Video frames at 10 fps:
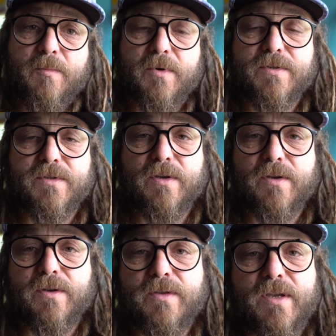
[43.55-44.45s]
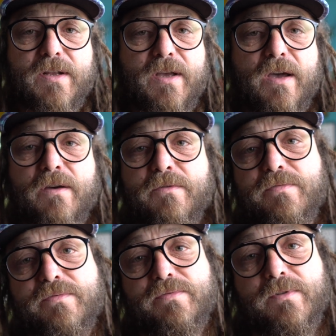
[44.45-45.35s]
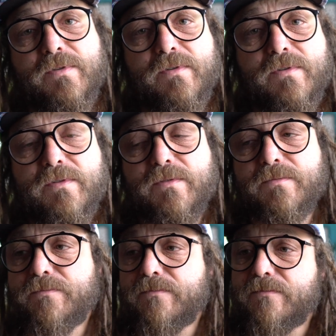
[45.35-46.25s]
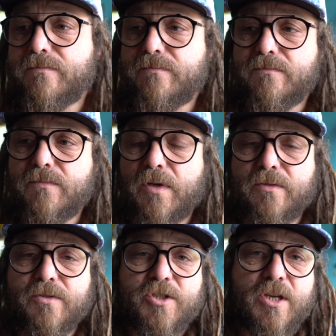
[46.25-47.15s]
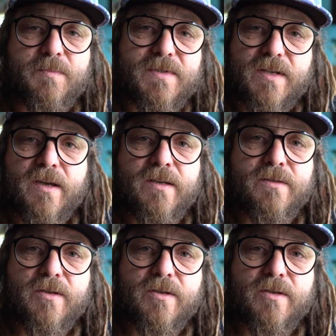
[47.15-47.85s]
But you can have, on the cheap side,